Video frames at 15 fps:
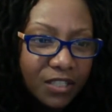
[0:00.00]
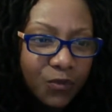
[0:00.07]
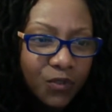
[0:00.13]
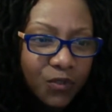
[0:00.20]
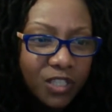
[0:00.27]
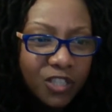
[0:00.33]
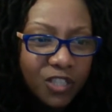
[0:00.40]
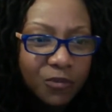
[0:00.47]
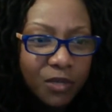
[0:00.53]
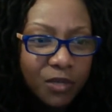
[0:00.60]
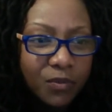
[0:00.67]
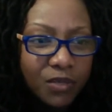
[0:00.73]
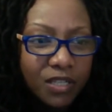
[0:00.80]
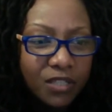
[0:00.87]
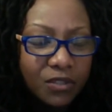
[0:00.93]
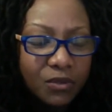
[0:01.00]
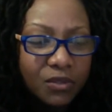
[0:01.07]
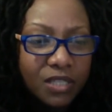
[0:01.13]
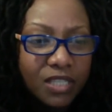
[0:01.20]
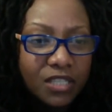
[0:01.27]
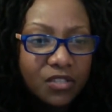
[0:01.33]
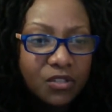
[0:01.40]
You forgive people that do
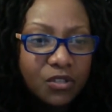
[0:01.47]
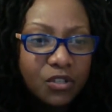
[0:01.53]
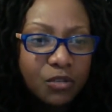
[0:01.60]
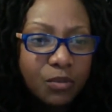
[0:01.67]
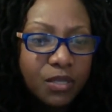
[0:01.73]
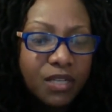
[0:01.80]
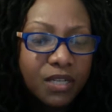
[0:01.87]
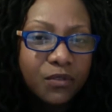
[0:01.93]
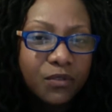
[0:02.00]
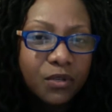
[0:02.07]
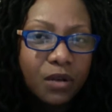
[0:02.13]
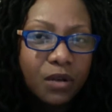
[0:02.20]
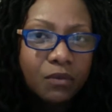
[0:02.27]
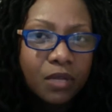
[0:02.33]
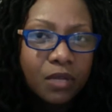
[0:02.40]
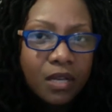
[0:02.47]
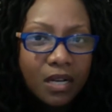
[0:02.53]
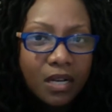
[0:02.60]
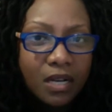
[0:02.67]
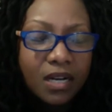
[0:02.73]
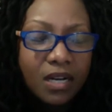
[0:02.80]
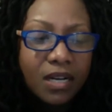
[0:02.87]
things to you. But if you
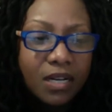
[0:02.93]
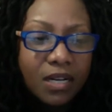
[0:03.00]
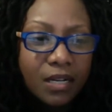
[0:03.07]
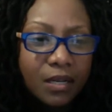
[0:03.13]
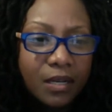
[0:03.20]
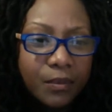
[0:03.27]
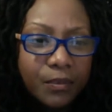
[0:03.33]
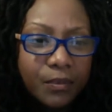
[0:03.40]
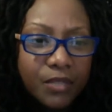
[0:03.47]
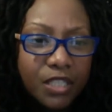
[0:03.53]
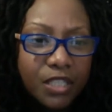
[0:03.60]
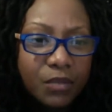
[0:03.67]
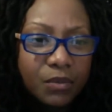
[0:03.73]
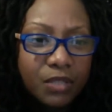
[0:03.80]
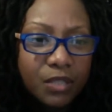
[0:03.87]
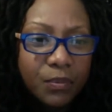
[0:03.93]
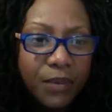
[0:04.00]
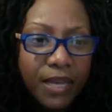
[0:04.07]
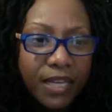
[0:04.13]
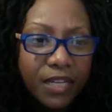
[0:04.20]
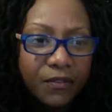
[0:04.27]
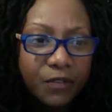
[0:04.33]
don't deal with the
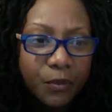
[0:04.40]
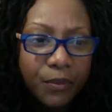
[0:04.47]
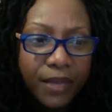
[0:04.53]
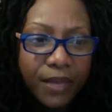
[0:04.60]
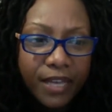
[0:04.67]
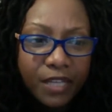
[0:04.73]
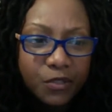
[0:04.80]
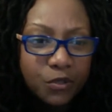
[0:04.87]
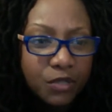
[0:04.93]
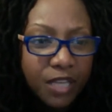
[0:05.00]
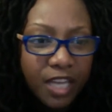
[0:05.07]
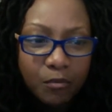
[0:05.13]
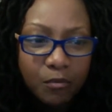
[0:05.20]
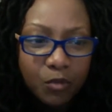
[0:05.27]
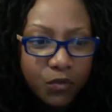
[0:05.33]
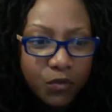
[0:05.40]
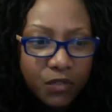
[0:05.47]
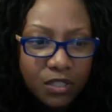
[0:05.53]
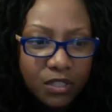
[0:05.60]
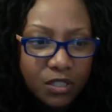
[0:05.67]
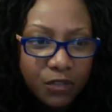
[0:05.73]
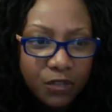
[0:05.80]
pain of your past, you can't move
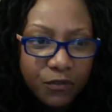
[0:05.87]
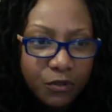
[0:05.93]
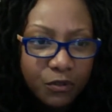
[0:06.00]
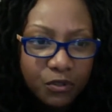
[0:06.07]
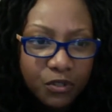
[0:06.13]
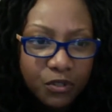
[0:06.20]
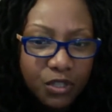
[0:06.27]
into your future.